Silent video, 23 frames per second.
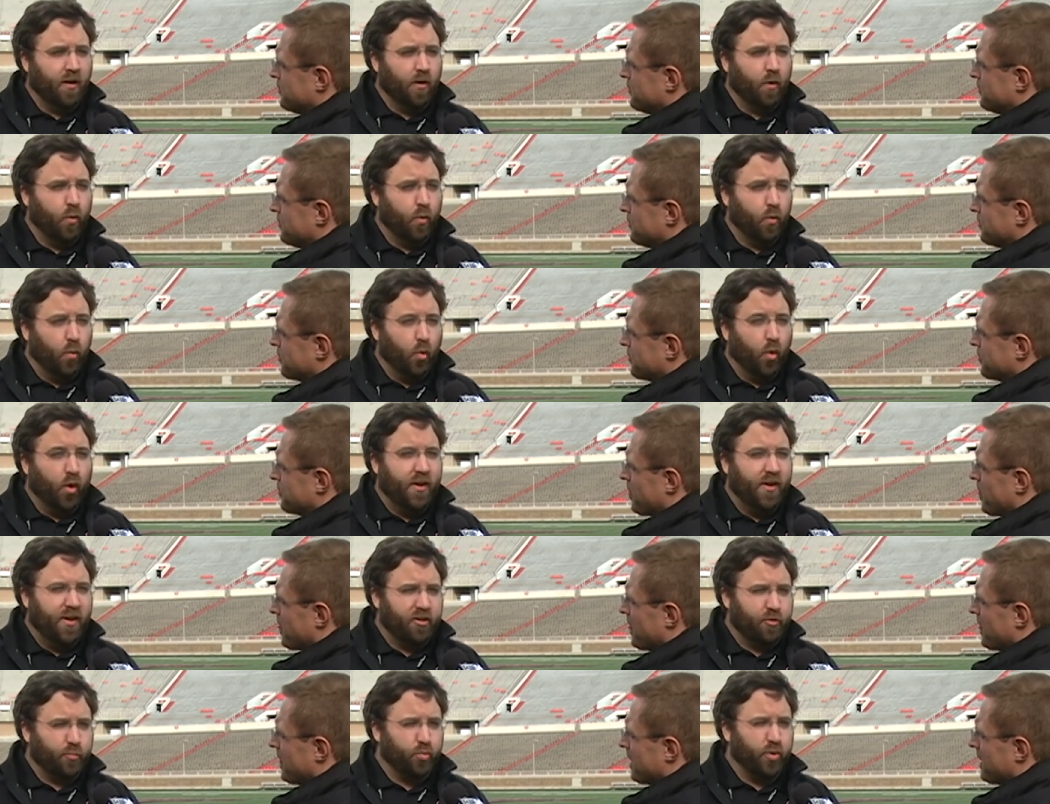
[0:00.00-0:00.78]
Speaker 1: know,
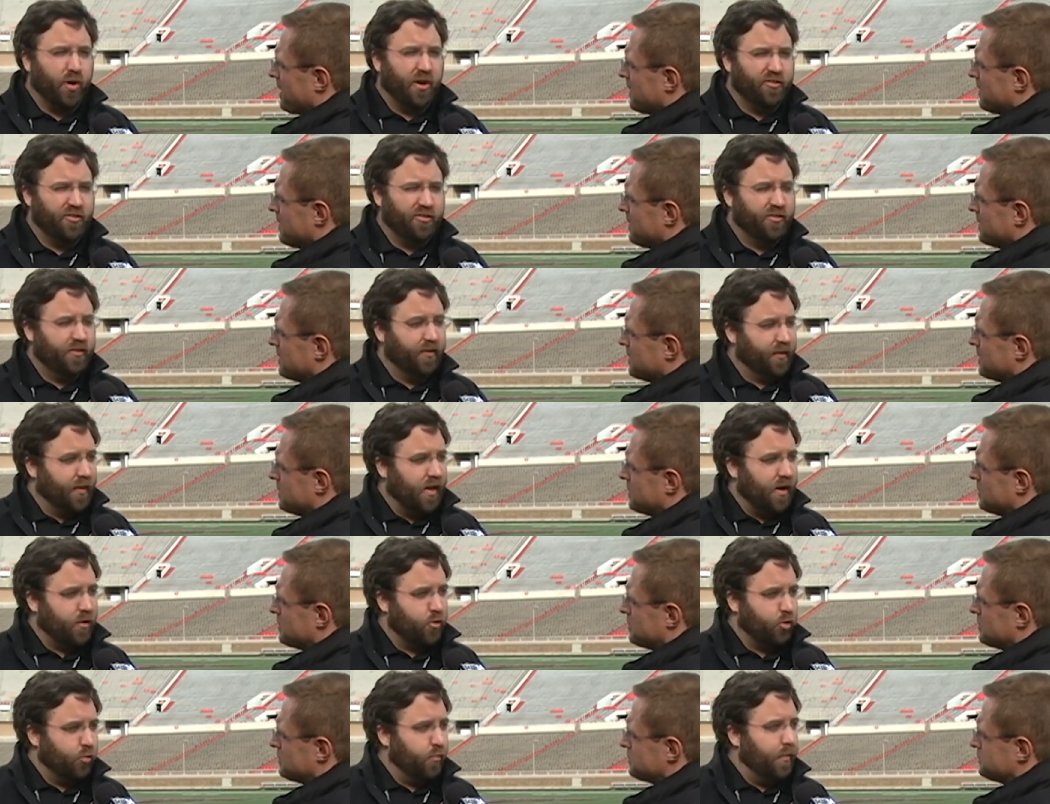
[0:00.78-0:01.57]
would his presence in the
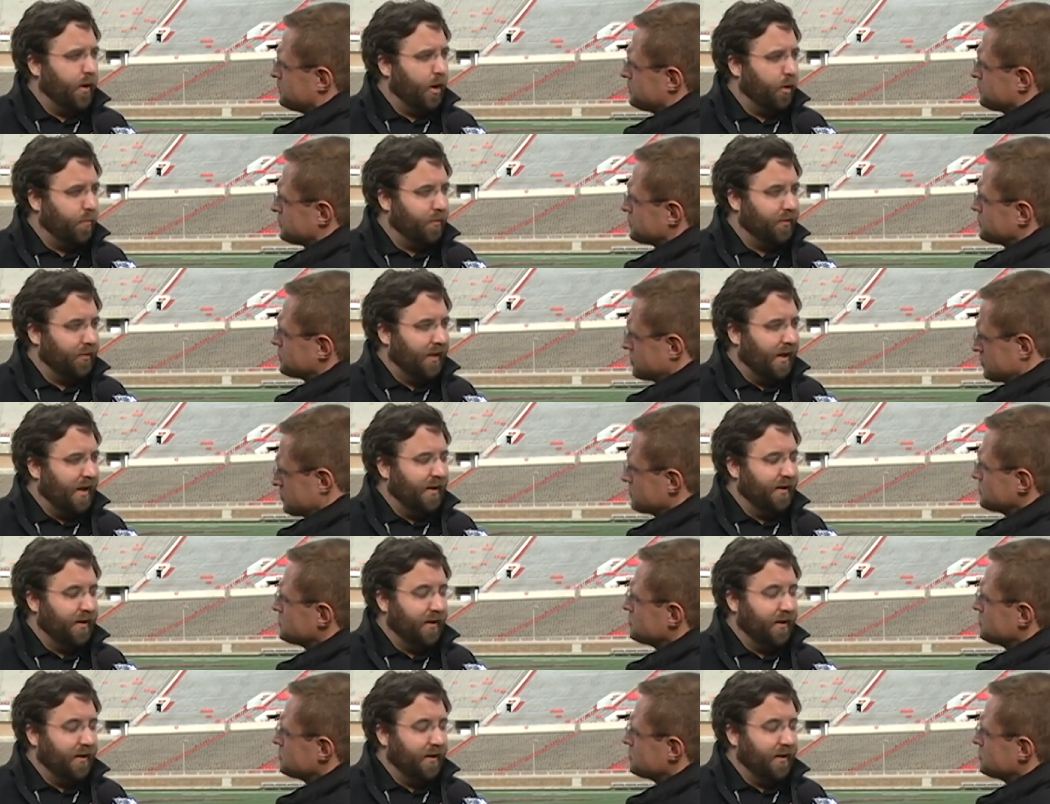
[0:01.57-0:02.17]
locker room help a lot,